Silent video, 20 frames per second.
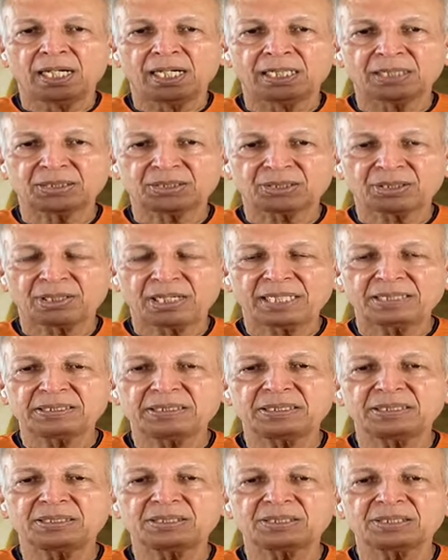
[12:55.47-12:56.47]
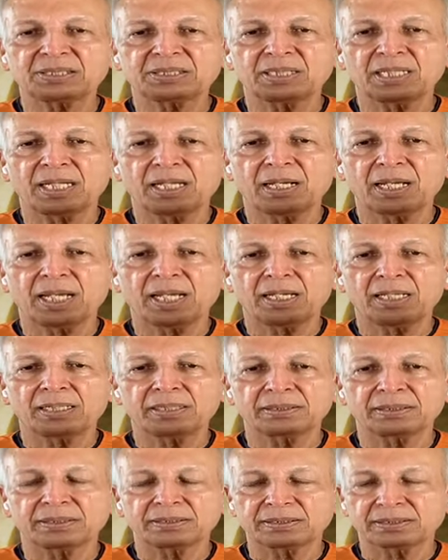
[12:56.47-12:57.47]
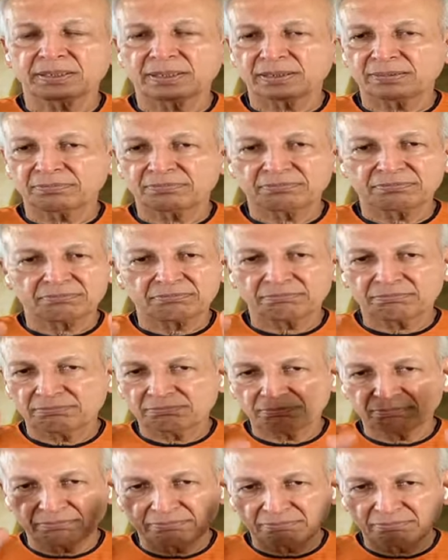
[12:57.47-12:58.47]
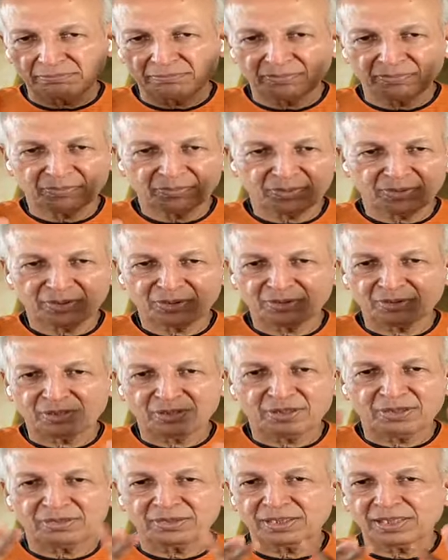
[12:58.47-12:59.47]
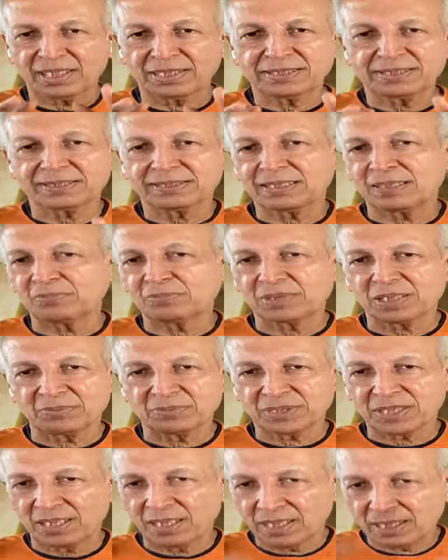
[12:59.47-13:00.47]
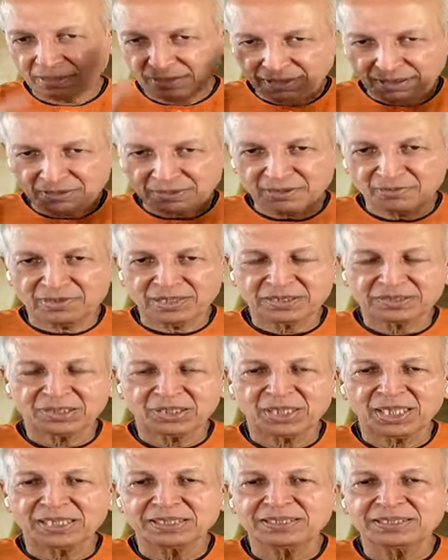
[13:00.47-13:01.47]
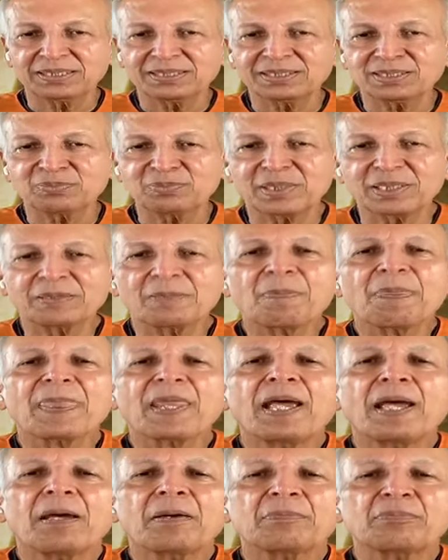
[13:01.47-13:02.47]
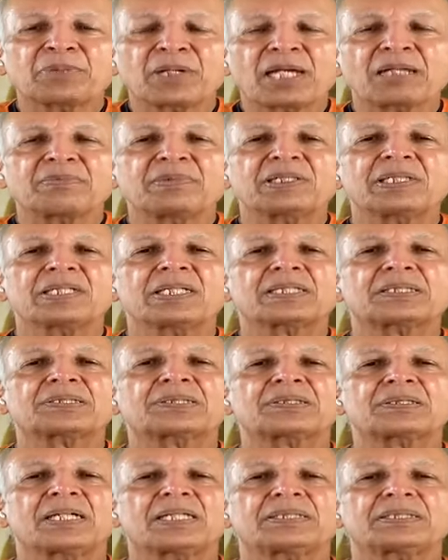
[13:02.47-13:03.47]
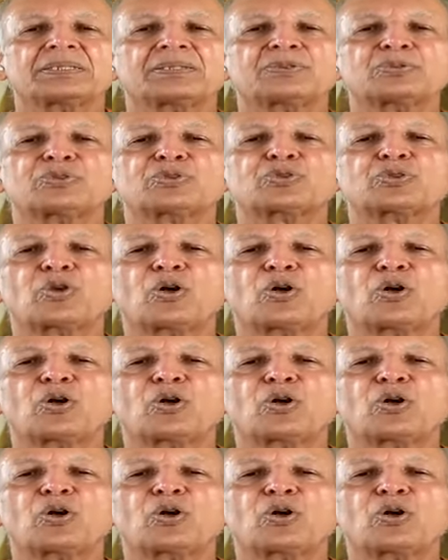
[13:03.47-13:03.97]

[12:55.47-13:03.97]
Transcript: Arthritis is a you know, I say sometimes hundreds of arthritis, but primary arthritis is